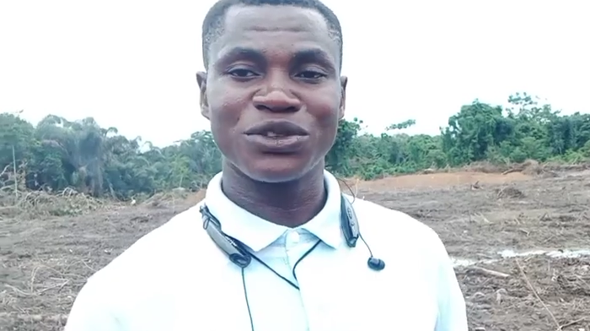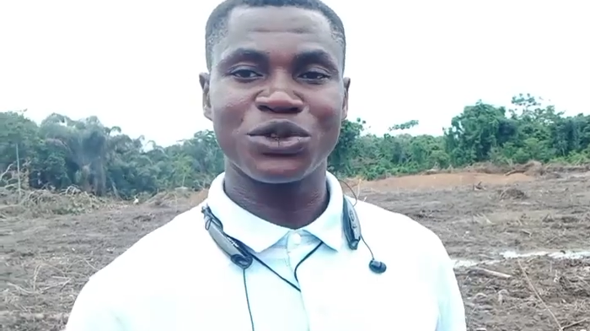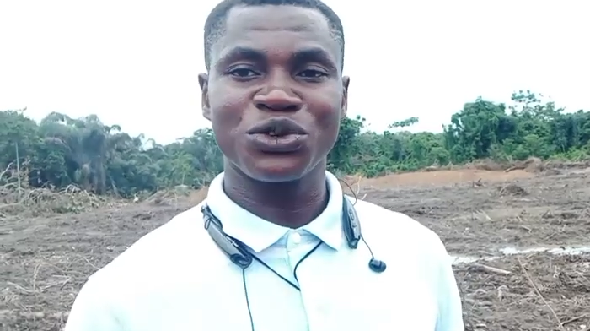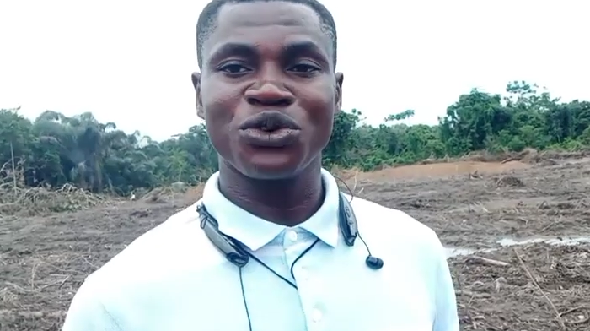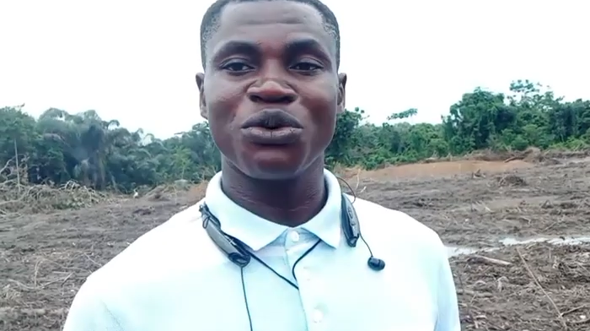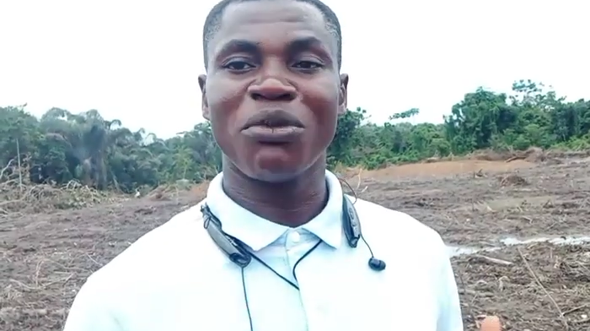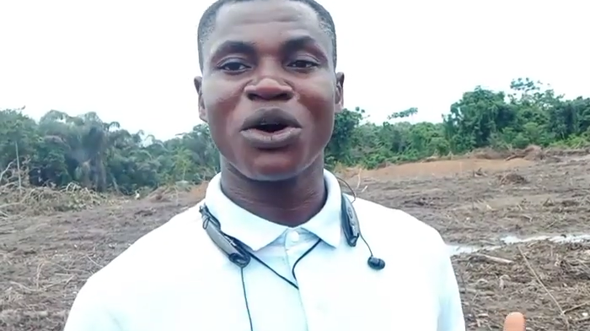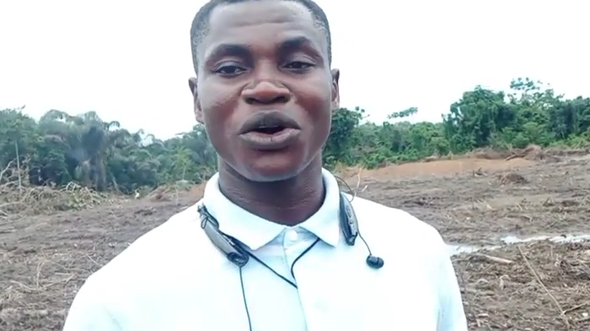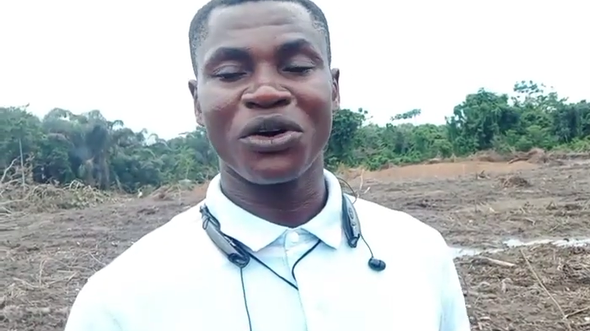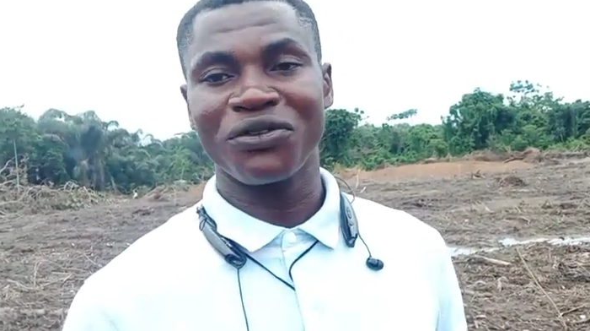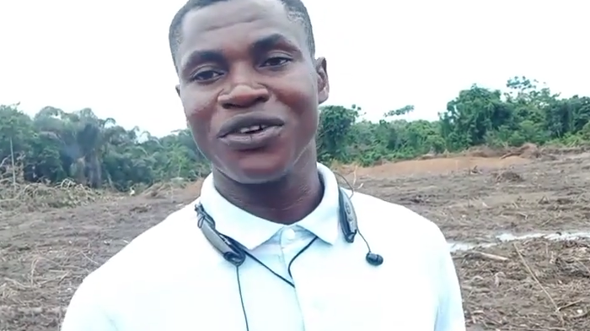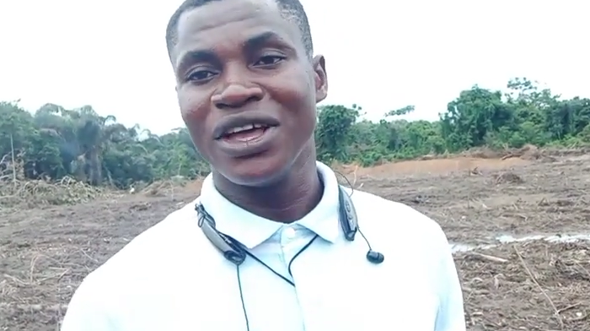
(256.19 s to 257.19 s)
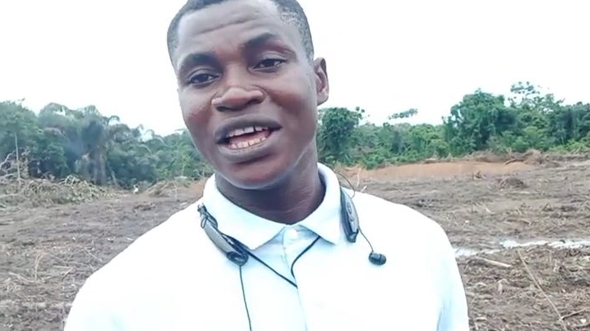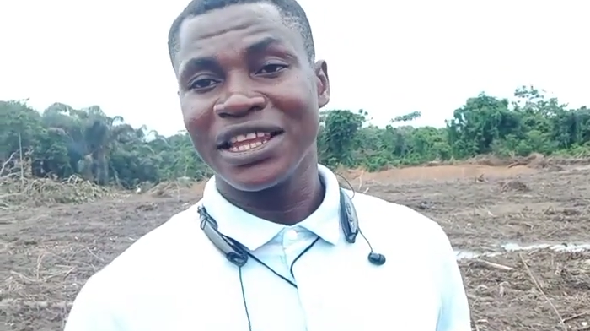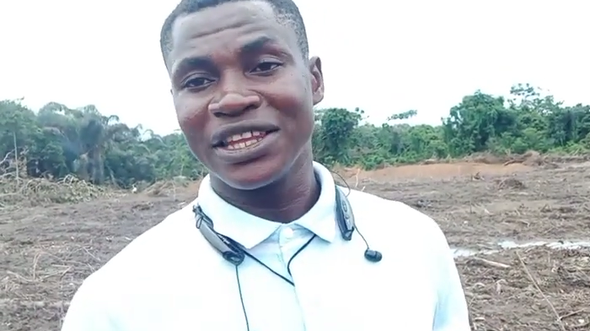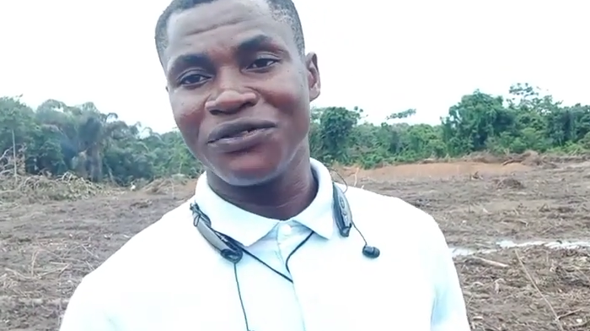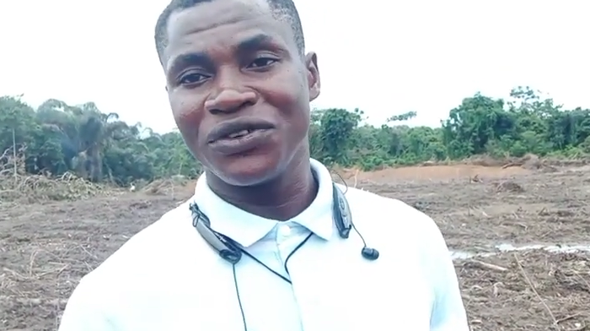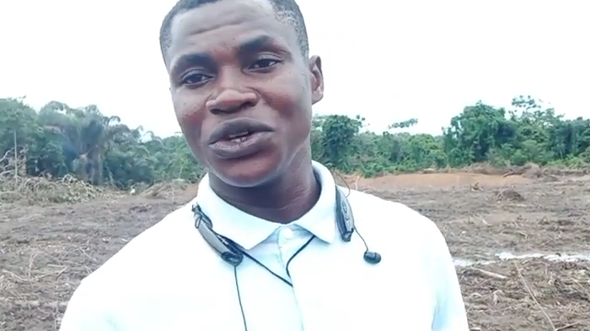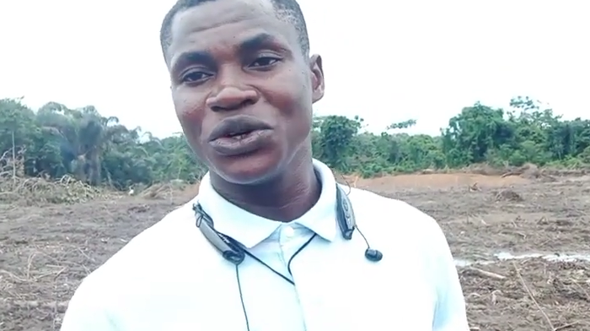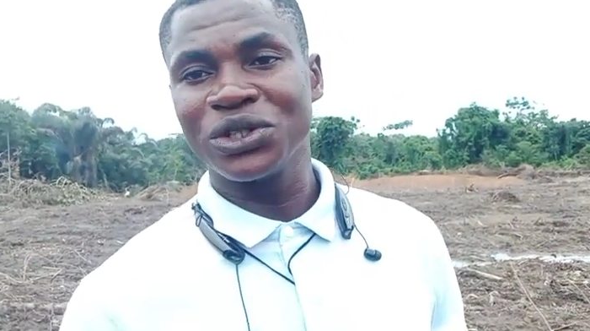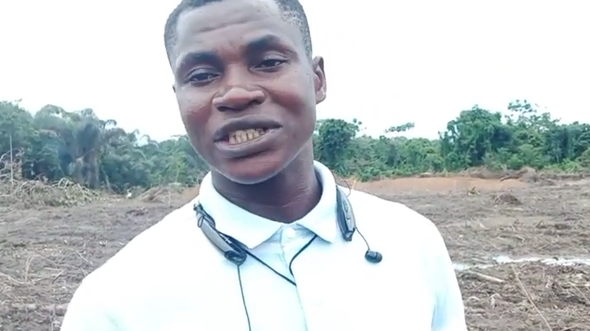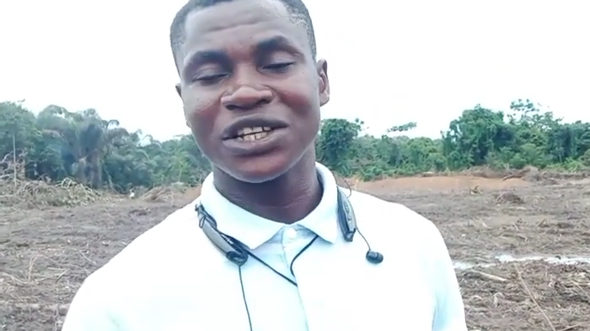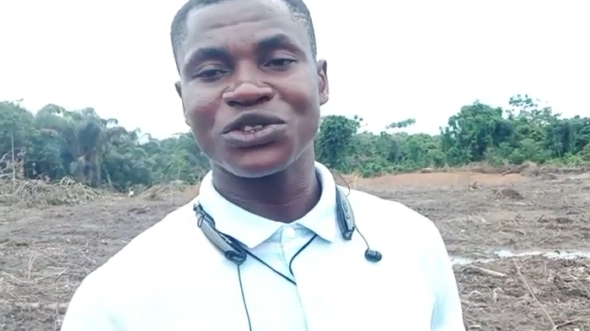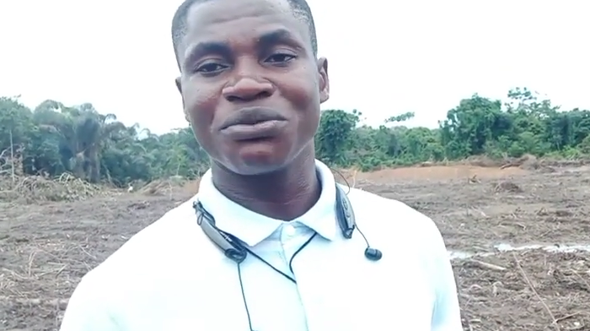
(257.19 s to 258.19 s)
to do more of the
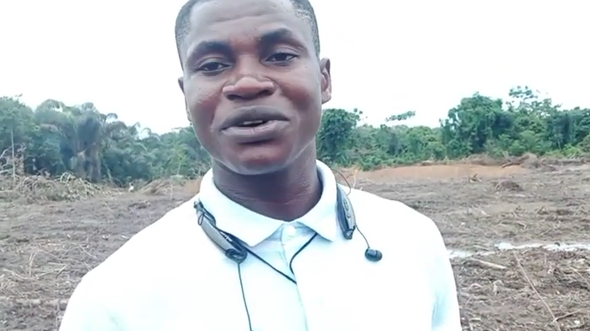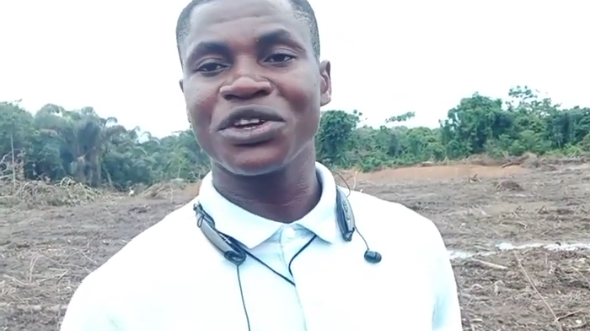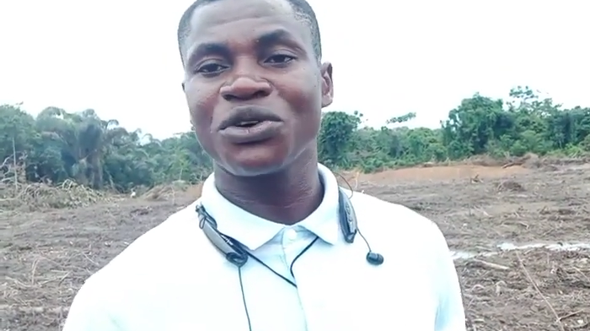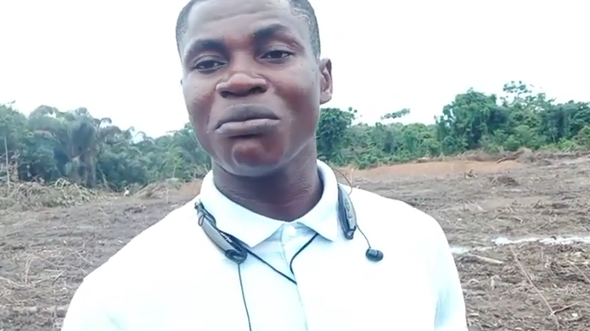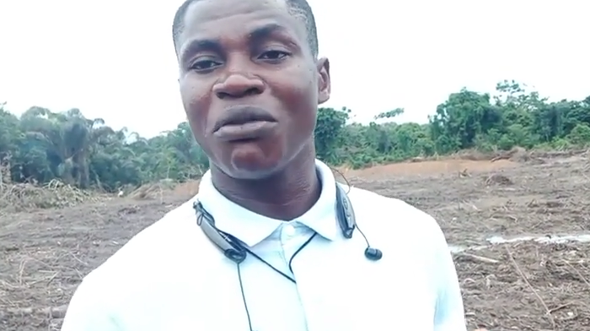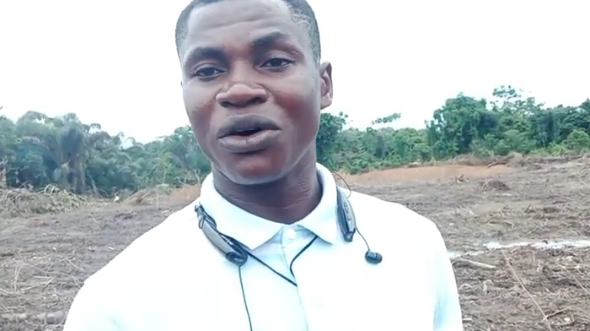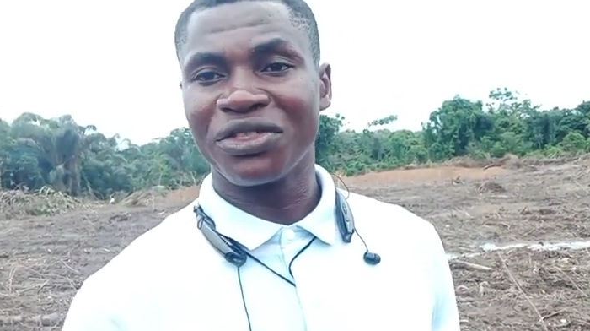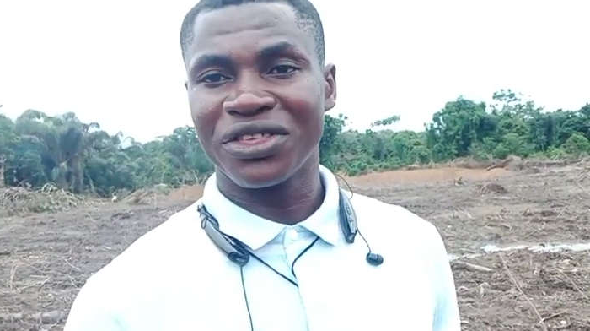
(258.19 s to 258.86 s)
videos and to bring you more